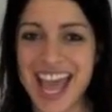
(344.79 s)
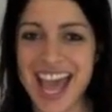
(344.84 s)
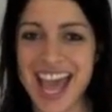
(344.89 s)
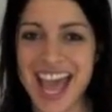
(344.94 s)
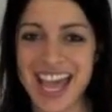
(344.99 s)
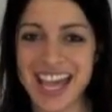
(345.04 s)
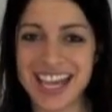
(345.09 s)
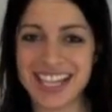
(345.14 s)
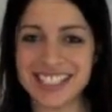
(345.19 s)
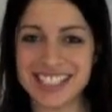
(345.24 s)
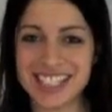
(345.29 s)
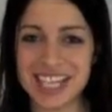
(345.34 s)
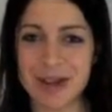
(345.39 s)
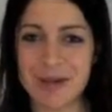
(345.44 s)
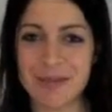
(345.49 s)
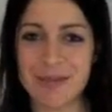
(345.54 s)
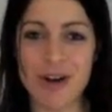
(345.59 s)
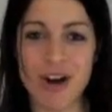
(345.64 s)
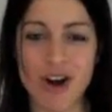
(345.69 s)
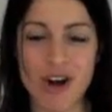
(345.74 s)
and
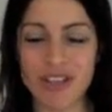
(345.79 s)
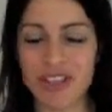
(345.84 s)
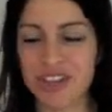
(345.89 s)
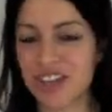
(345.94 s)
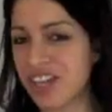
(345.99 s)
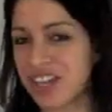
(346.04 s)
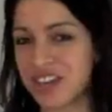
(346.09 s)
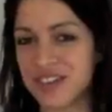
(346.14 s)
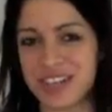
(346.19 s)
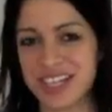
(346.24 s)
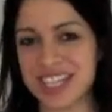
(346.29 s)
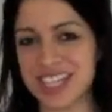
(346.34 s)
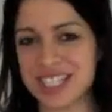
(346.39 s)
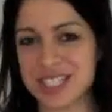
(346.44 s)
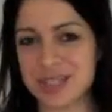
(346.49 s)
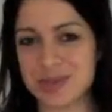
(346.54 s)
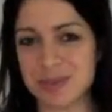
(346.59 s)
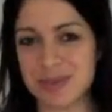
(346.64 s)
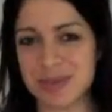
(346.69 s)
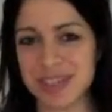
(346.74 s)
all the
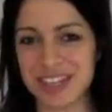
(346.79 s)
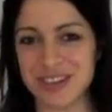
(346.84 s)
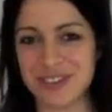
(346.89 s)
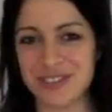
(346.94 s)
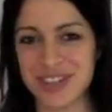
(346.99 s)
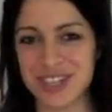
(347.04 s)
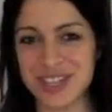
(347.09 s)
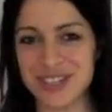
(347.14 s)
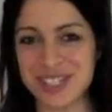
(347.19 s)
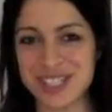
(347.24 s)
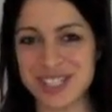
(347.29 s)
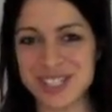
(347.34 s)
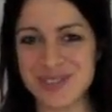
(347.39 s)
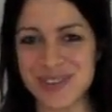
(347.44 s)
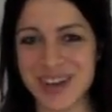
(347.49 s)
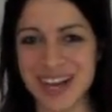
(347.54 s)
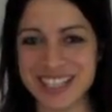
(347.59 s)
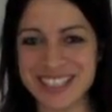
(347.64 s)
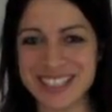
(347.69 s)
ingredients will be there for you as well.